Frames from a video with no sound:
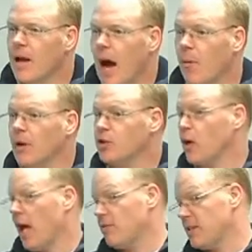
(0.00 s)
I want to show
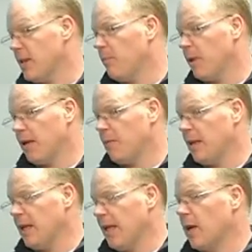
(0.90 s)
you how simple it can
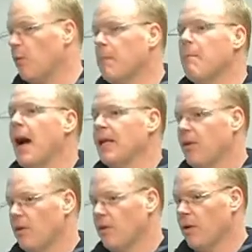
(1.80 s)
be, like a
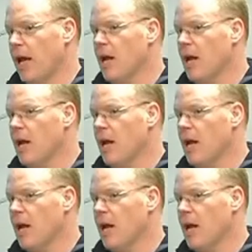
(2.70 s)
reminder, okay?